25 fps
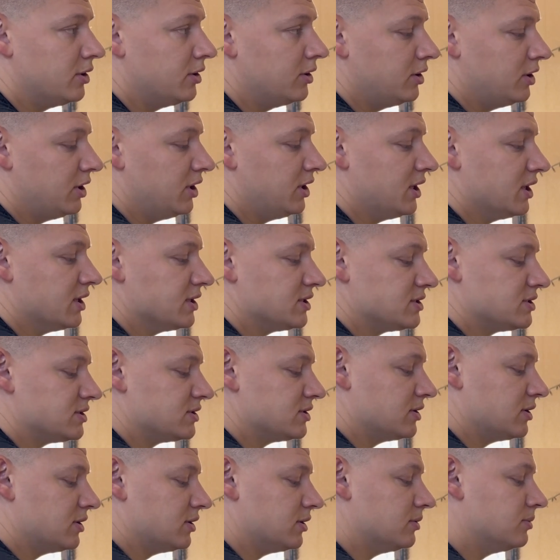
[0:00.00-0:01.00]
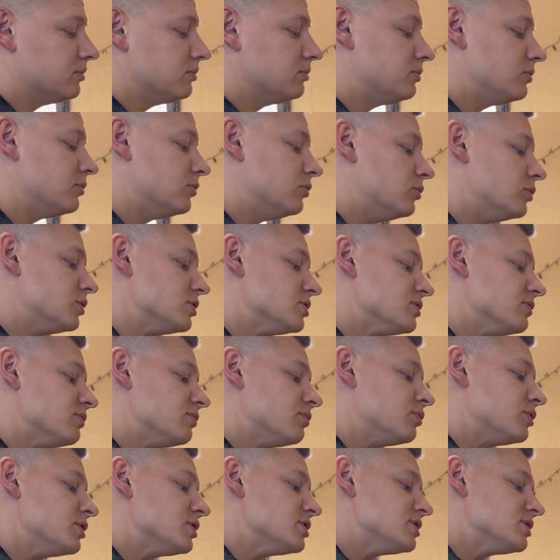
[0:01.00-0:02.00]
he gets,
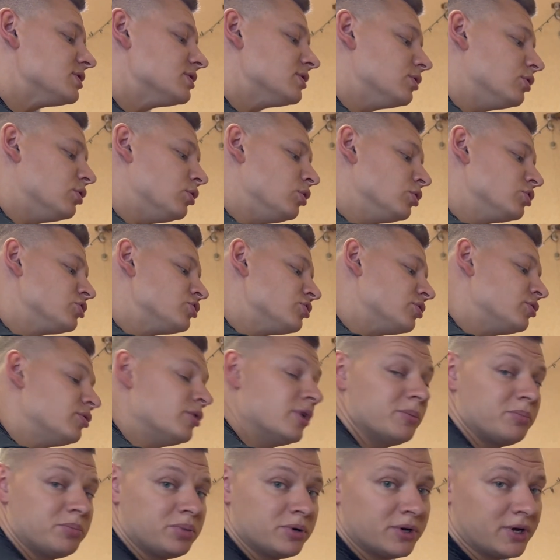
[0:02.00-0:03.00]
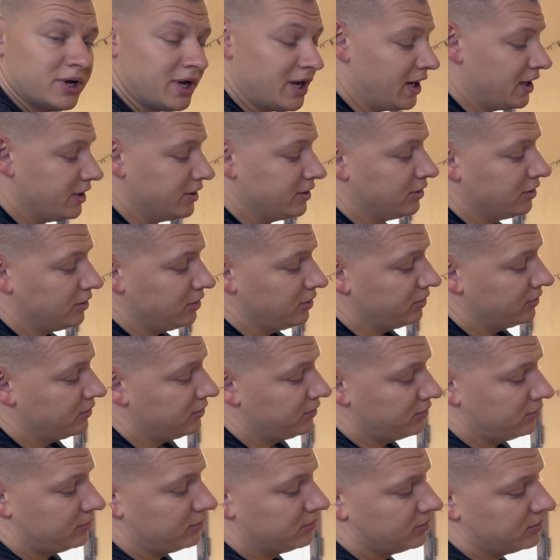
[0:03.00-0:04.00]
wrist ultra grip handle,
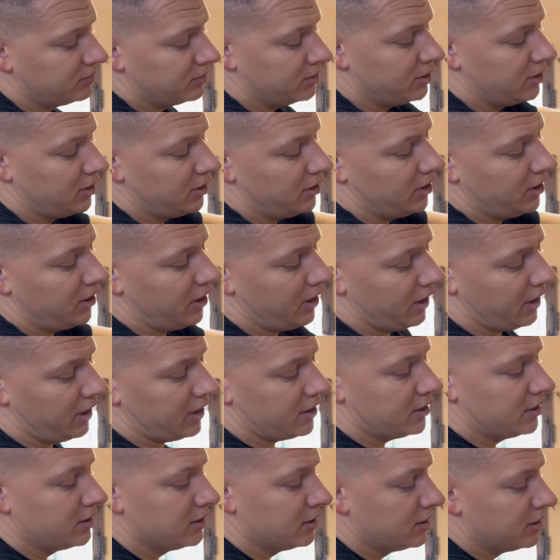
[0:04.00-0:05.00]
and